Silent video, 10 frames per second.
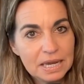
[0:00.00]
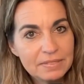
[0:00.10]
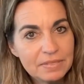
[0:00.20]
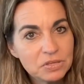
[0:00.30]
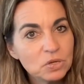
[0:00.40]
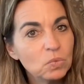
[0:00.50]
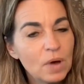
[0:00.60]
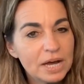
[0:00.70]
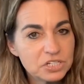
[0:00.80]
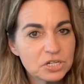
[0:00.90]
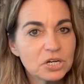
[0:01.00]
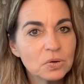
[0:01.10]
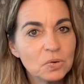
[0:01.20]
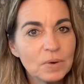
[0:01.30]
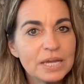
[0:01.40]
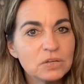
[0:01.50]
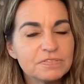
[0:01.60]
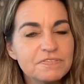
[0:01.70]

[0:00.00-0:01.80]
And then you'll watch it go away. You'll